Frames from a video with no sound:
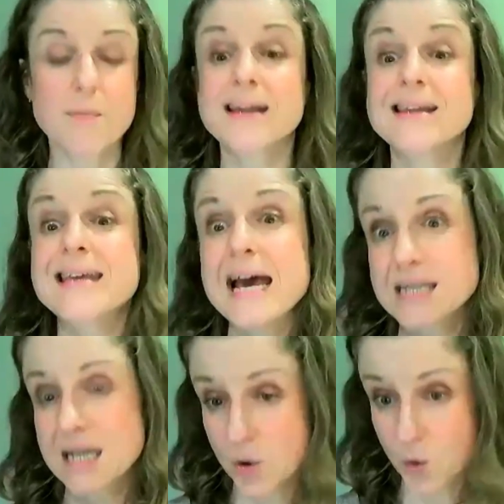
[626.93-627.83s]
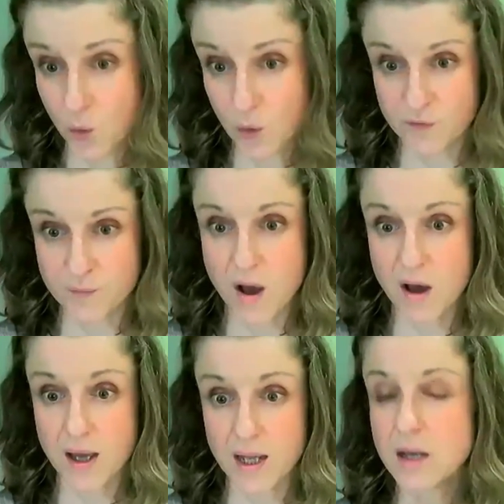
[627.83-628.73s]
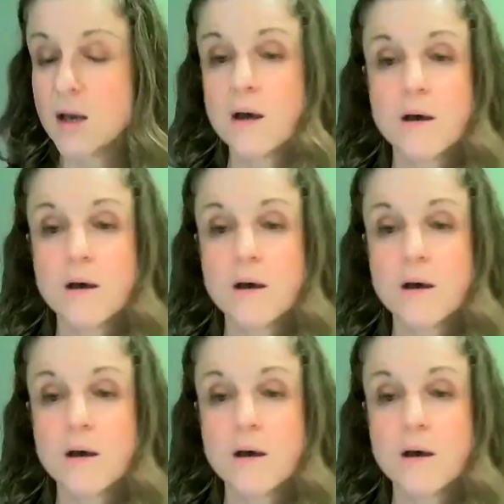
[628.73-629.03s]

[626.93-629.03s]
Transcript: Am I getting all of my